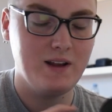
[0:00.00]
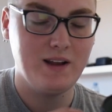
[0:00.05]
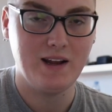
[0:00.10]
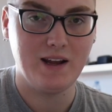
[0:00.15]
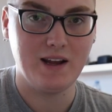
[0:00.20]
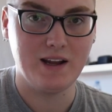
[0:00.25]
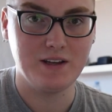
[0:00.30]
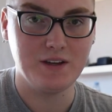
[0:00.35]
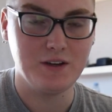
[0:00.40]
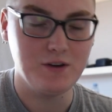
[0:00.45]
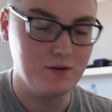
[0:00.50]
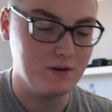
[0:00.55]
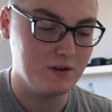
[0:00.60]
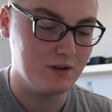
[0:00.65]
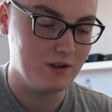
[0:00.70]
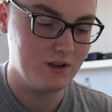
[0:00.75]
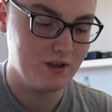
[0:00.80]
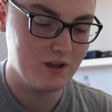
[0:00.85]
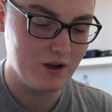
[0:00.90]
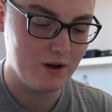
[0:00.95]
And you
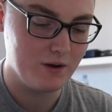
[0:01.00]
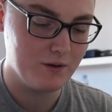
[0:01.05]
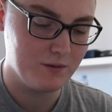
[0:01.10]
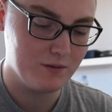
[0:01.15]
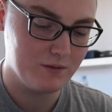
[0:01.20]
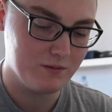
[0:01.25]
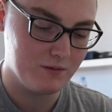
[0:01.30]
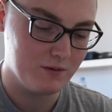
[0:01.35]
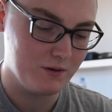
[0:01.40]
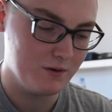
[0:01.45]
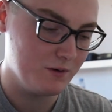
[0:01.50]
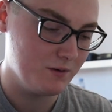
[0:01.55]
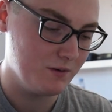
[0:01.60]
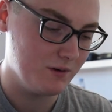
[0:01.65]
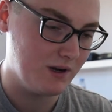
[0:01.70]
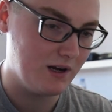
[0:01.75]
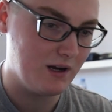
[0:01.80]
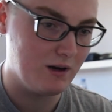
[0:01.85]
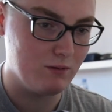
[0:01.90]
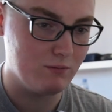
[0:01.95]
can go through
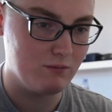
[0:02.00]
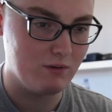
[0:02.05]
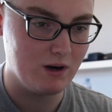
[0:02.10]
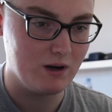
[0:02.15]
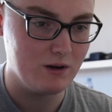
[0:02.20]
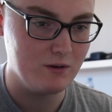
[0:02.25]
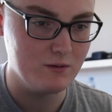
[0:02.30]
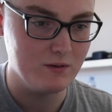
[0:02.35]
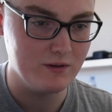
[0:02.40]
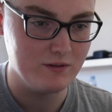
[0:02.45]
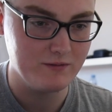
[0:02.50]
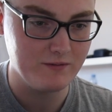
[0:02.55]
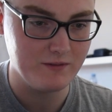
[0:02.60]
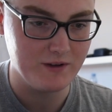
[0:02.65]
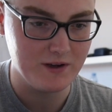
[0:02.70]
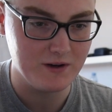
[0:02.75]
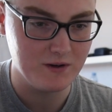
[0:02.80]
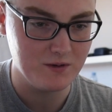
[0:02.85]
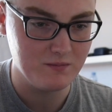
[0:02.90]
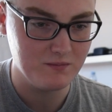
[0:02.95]
a whole roll of
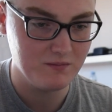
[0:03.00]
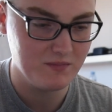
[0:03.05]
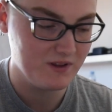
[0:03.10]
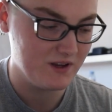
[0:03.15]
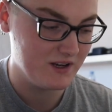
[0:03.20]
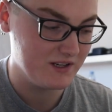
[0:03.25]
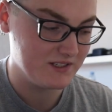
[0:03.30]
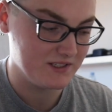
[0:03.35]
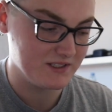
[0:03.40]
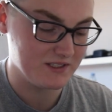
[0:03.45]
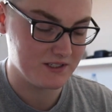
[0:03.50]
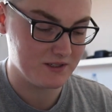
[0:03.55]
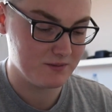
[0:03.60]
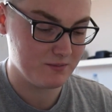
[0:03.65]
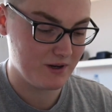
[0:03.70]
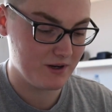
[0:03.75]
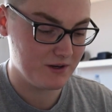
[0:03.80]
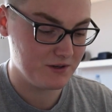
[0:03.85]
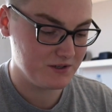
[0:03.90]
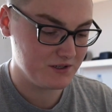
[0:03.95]
film, 36
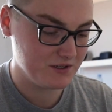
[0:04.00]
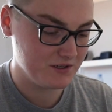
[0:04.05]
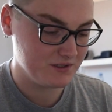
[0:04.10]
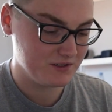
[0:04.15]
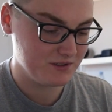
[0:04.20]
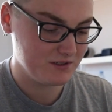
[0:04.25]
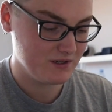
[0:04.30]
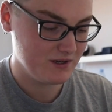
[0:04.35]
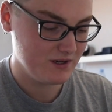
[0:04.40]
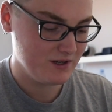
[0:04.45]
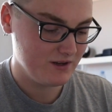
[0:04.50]
exposures,